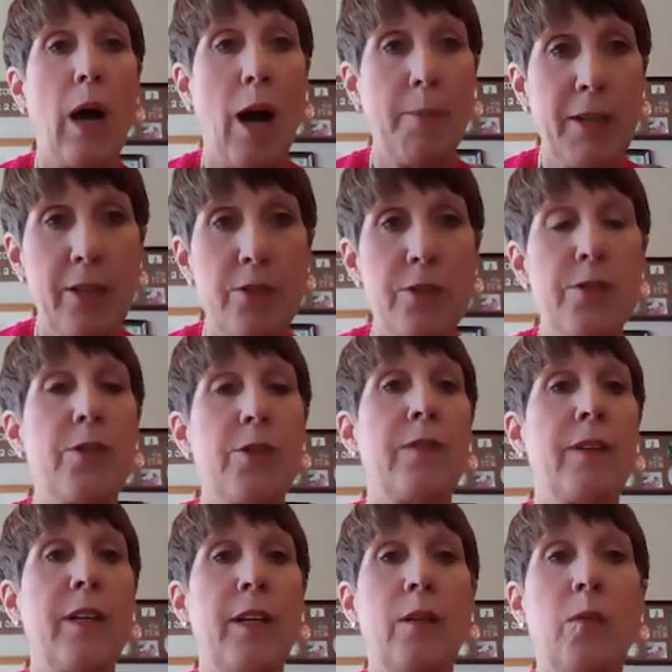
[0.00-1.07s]
how many is
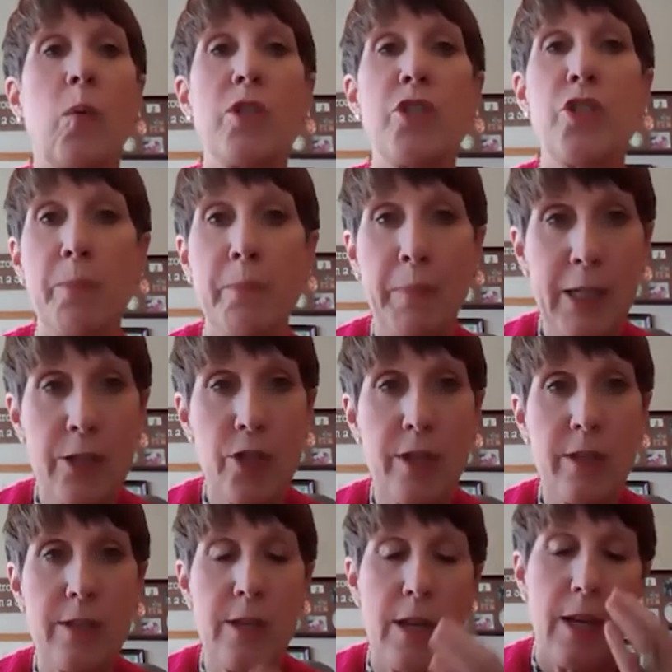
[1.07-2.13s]
serving, what's your
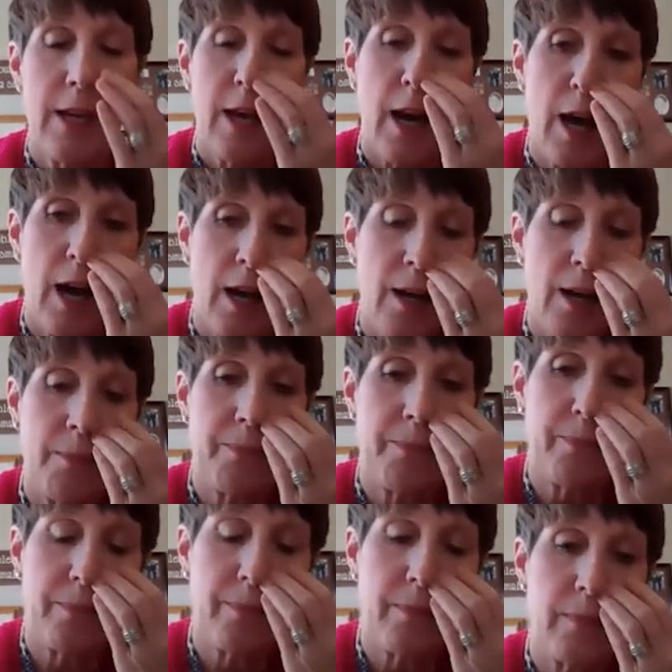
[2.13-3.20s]
budget, um,
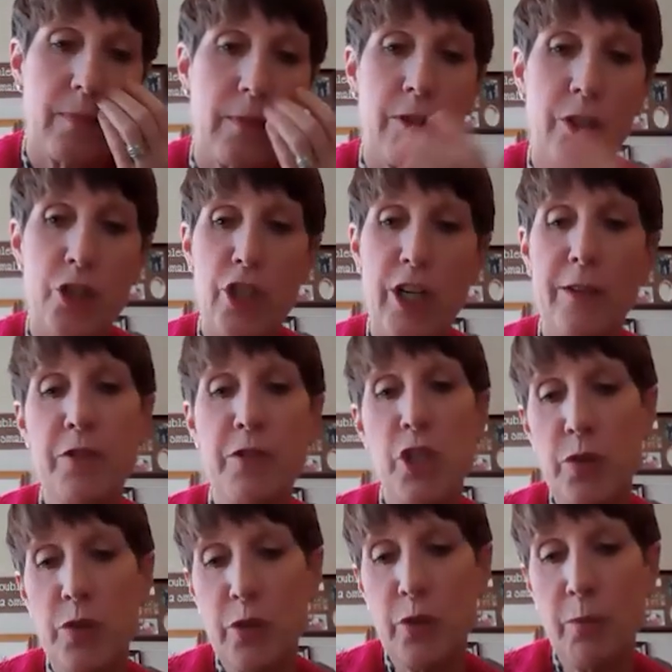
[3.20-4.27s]
the chefs
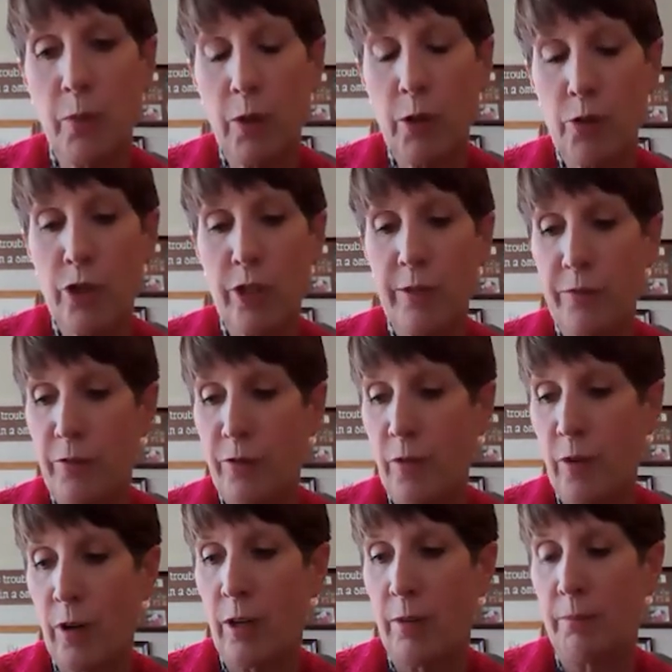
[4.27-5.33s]
used to approach it
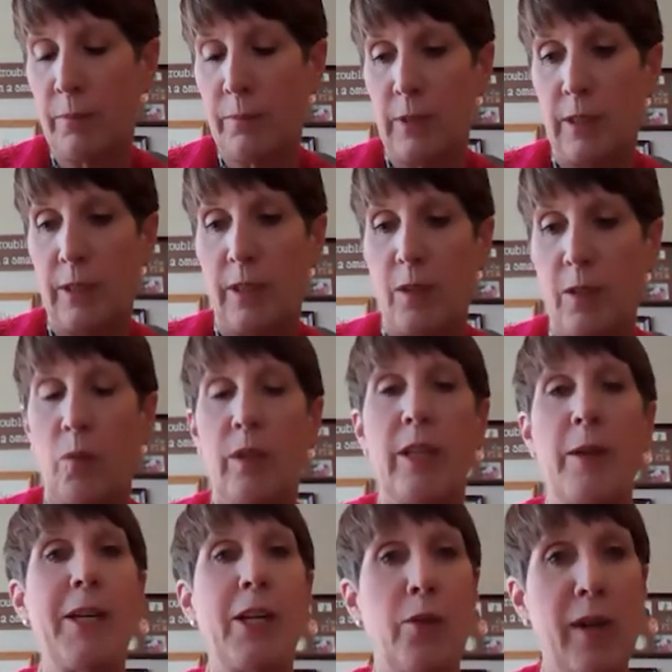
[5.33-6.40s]
from, well,
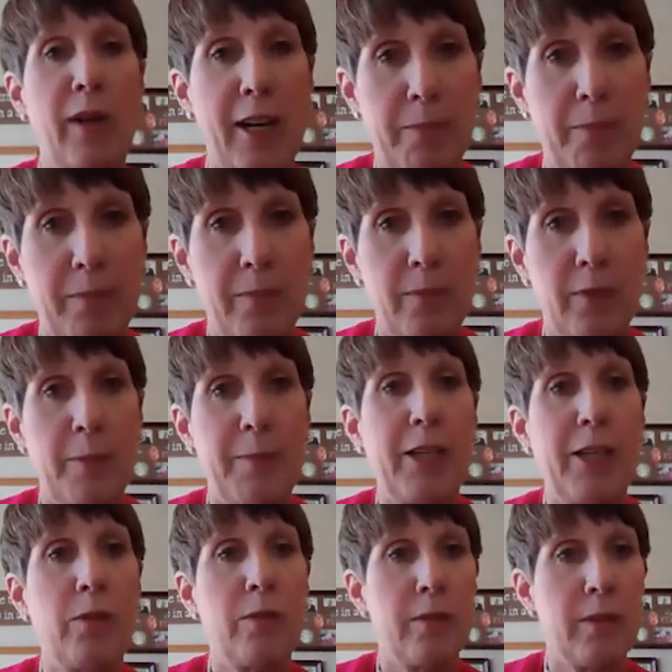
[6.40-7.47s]
let me create a let
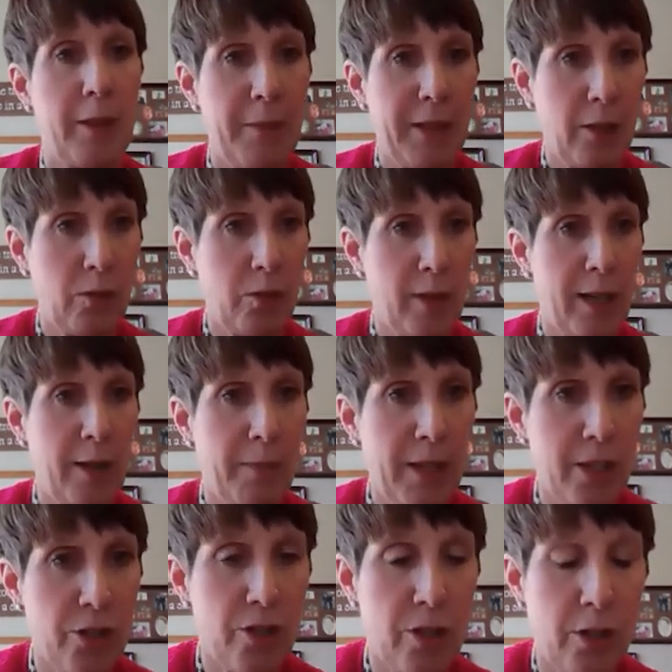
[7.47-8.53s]
me let me create a
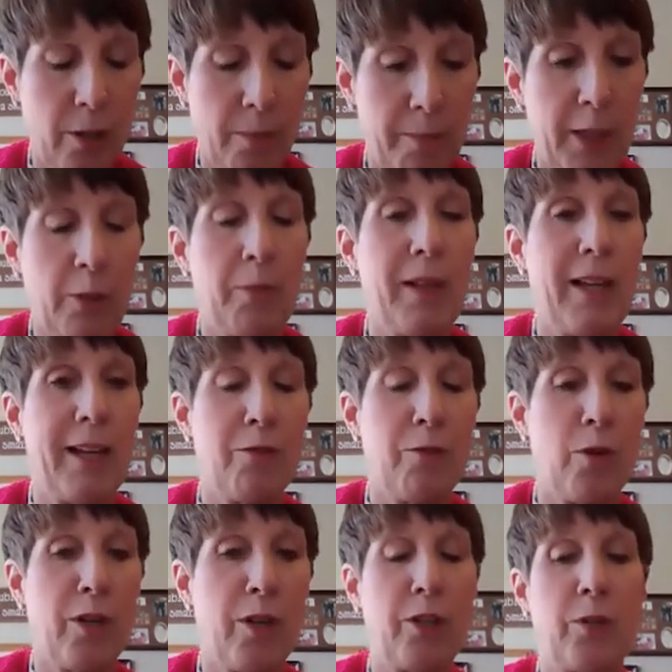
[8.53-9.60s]
budget or a meal plan
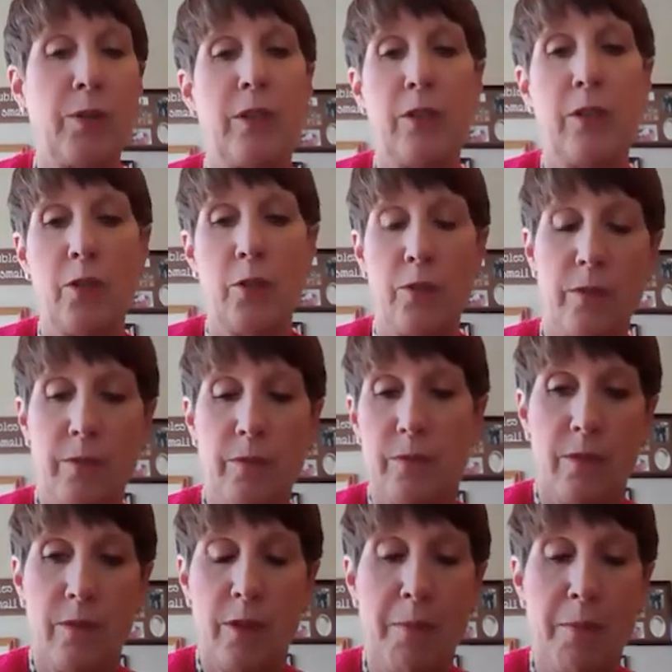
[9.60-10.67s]
for you, and you know
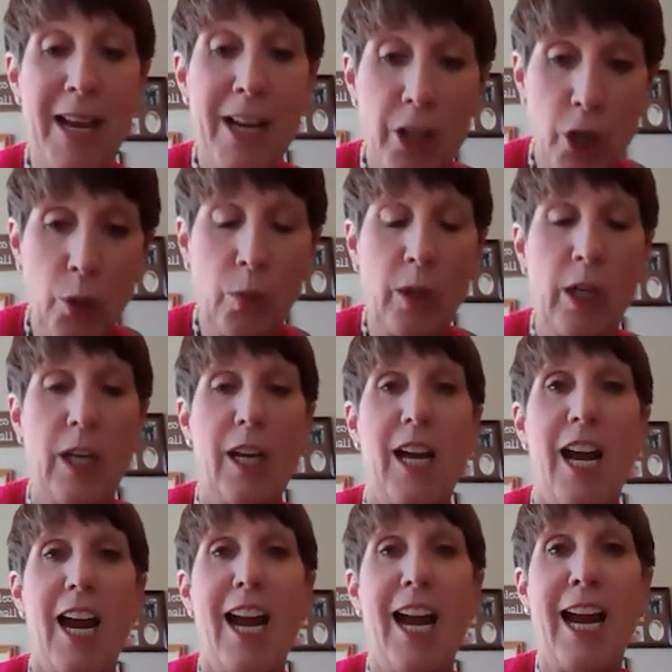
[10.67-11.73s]
the menu,
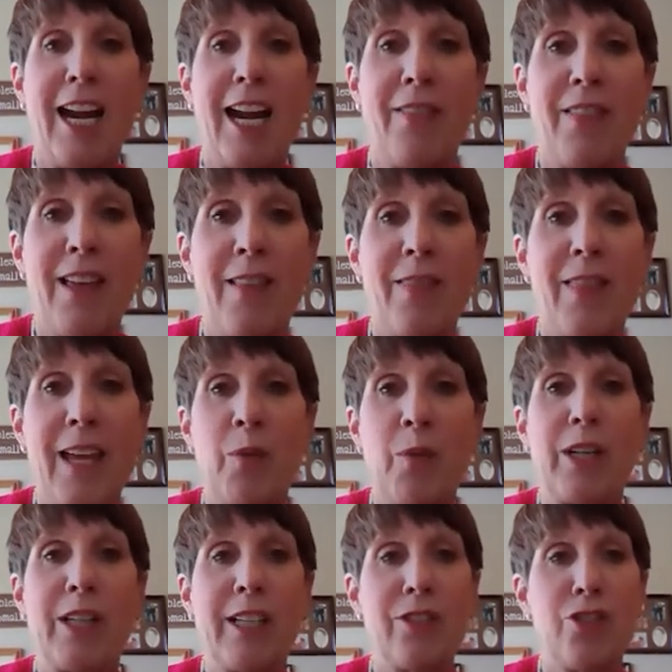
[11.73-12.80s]
and then they
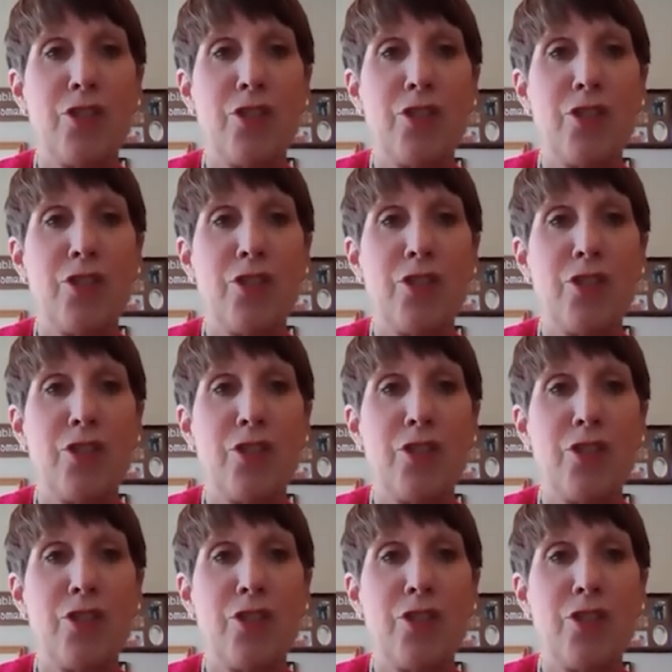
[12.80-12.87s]
would